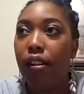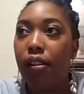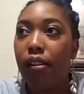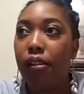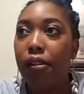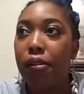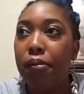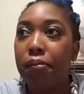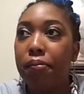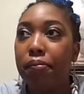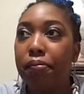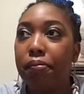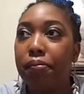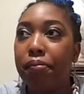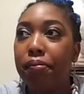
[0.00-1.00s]
um,
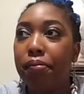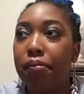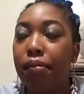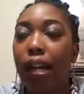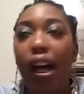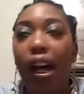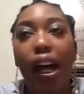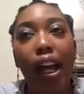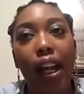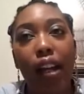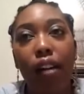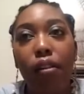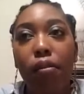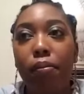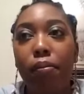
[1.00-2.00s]
I had hope